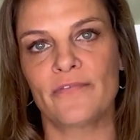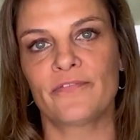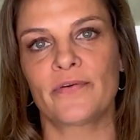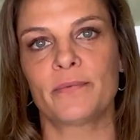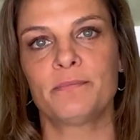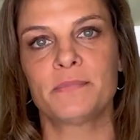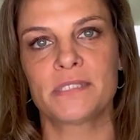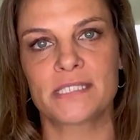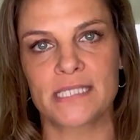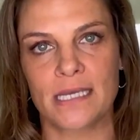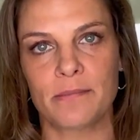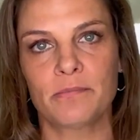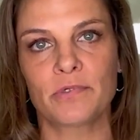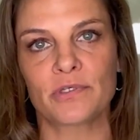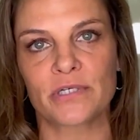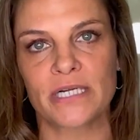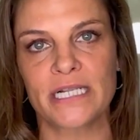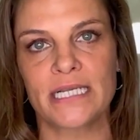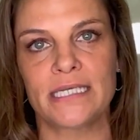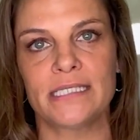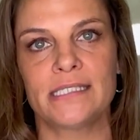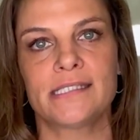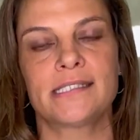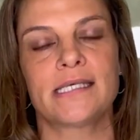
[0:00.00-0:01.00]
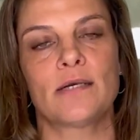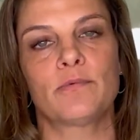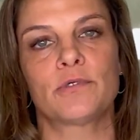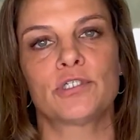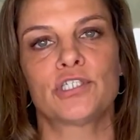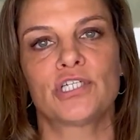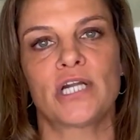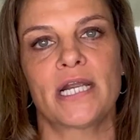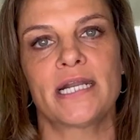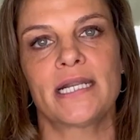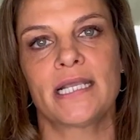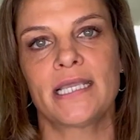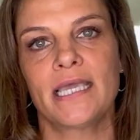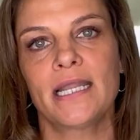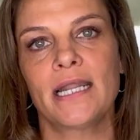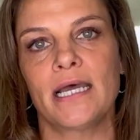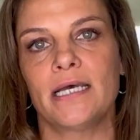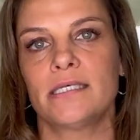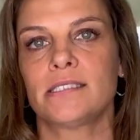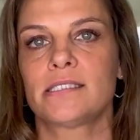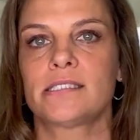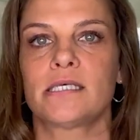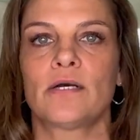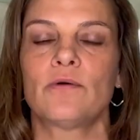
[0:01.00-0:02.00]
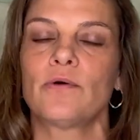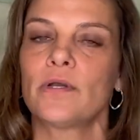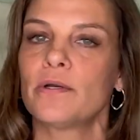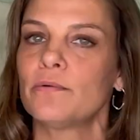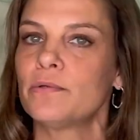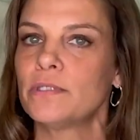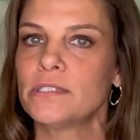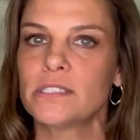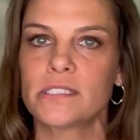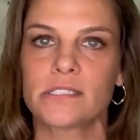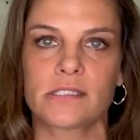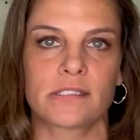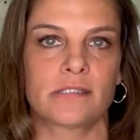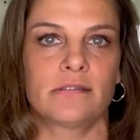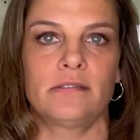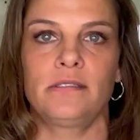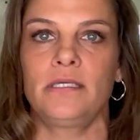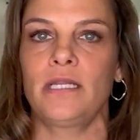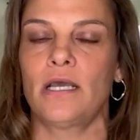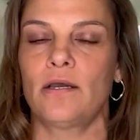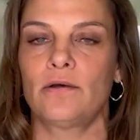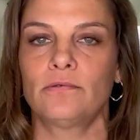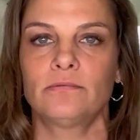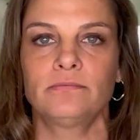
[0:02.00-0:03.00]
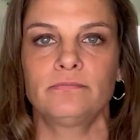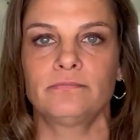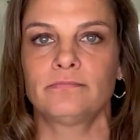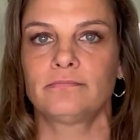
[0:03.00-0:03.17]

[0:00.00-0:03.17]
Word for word: from submarines that were trying to get us so it was you know